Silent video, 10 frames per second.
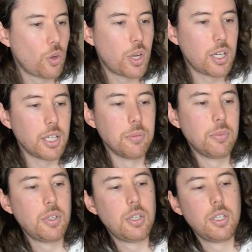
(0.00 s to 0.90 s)
quickly.
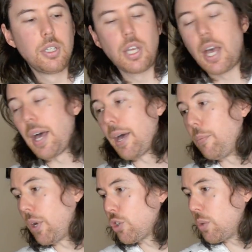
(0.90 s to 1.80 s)

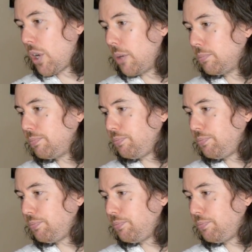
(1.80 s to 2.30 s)
What else have we got?